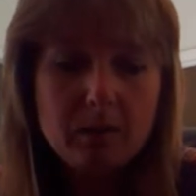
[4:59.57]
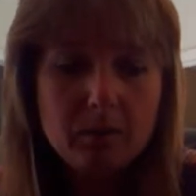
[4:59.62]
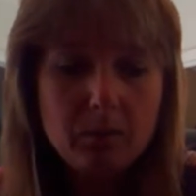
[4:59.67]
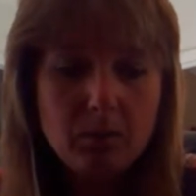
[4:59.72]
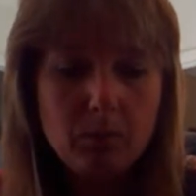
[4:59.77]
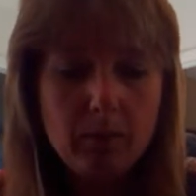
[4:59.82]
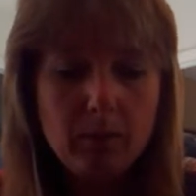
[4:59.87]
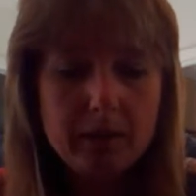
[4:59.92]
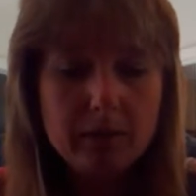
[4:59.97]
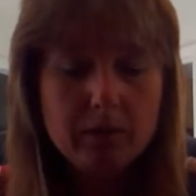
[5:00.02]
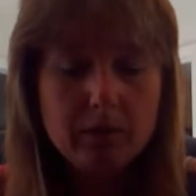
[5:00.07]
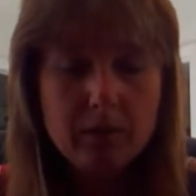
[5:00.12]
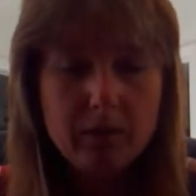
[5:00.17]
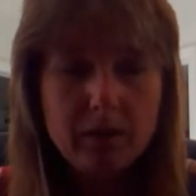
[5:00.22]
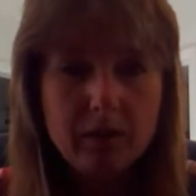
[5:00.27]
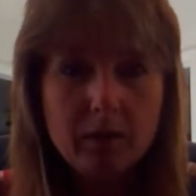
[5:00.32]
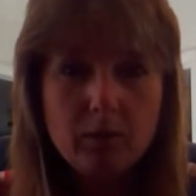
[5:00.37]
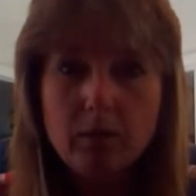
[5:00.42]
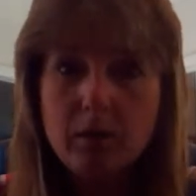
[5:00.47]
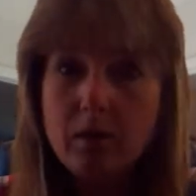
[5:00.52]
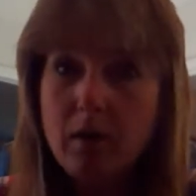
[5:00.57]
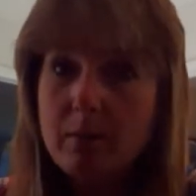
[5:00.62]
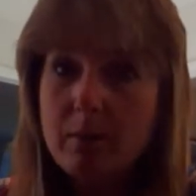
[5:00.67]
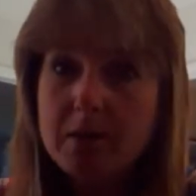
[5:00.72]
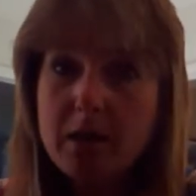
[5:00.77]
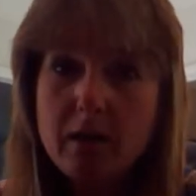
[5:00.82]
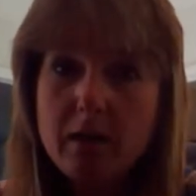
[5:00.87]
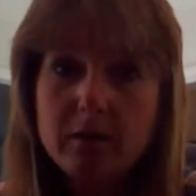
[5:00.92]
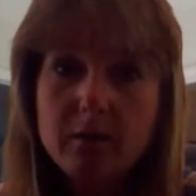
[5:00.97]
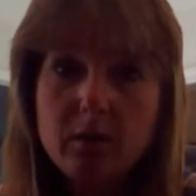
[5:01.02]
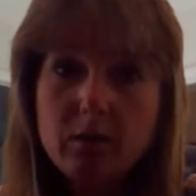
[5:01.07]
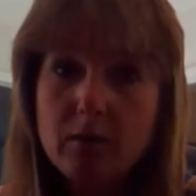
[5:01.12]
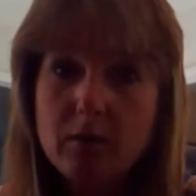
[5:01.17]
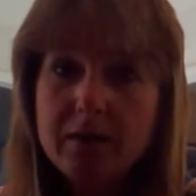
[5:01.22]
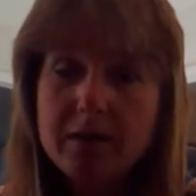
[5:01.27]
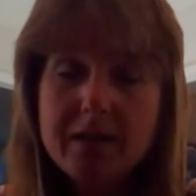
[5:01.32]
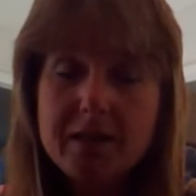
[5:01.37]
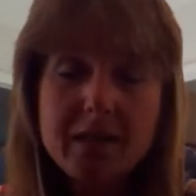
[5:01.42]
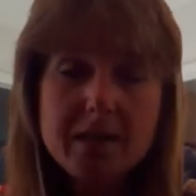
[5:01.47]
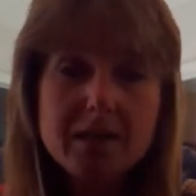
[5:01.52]
When I'm telling you, it
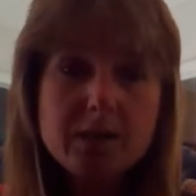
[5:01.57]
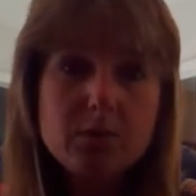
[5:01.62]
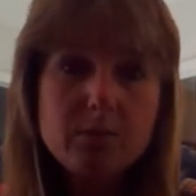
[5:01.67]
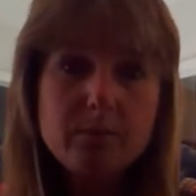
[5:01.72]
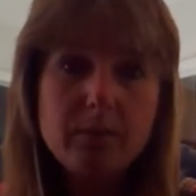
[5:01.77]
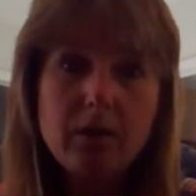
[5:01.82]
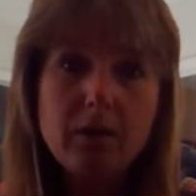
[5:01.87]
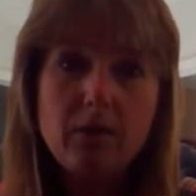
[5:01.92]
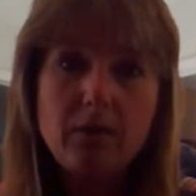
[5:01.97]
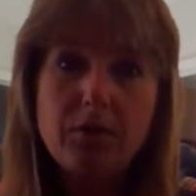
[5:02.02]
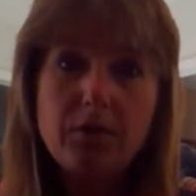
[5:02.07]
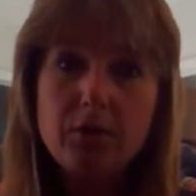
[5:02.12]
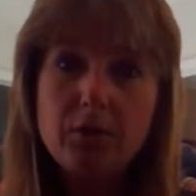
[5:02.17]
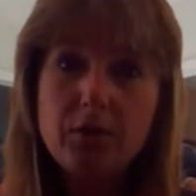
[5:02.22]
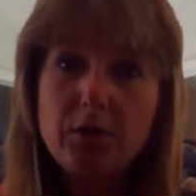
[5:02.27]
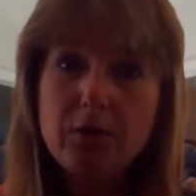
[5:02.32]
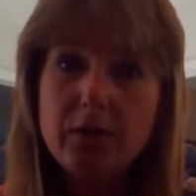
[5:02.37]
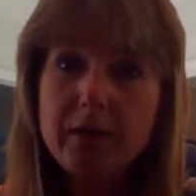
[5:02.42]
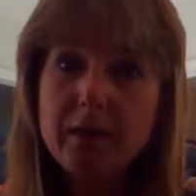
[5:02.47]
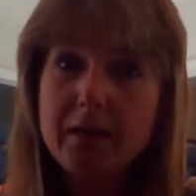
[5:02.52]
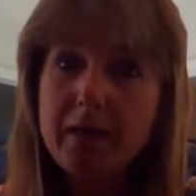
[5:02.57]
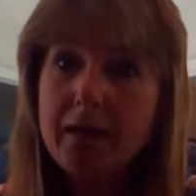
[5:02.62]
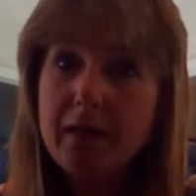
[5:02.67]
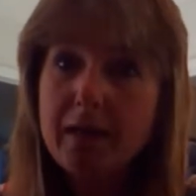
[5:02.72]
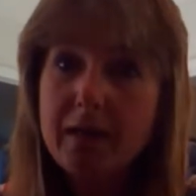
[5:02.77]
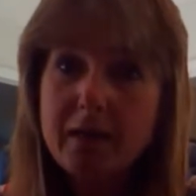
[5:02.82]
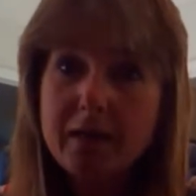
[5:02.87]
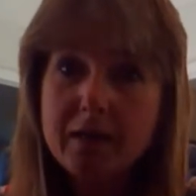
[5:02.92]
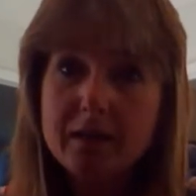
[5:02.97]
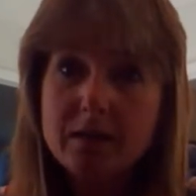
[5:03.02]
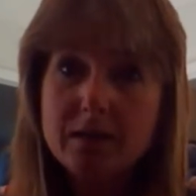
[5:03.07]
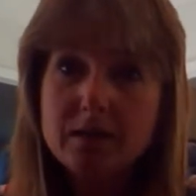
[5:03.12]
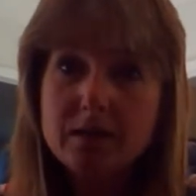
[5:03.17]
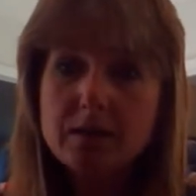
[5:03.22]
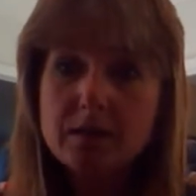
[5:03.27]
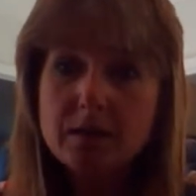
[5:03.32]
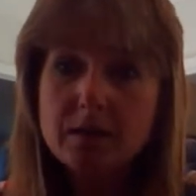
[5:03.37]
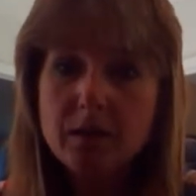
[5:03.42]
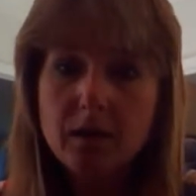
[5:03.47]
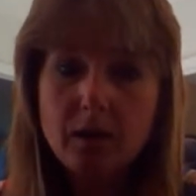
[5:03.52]
only takes you about 30
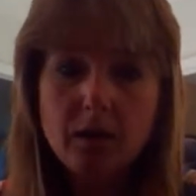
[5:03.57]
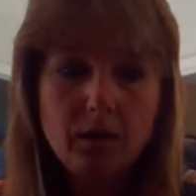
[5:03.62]
days